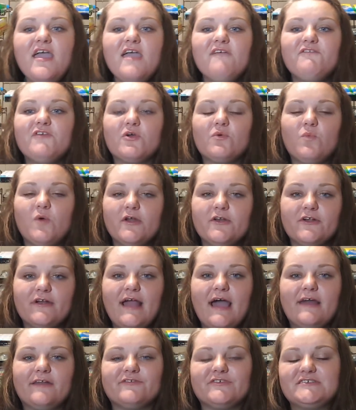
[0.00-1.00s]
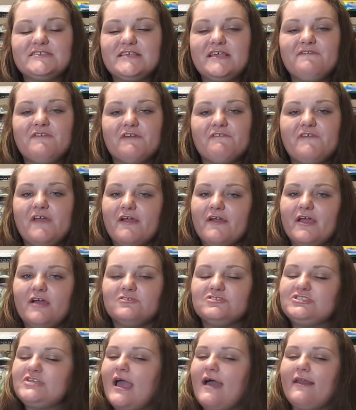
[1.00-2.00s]
If you're wondering how to receive your very
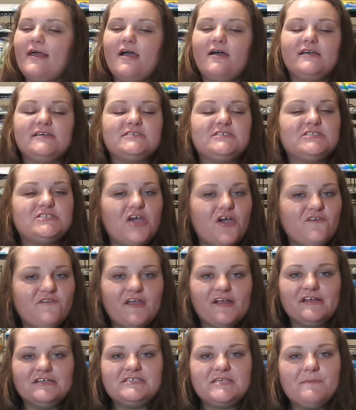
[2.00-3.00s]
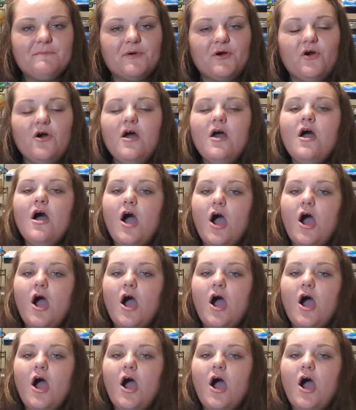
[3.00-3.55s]
own shout out, it's so very simple.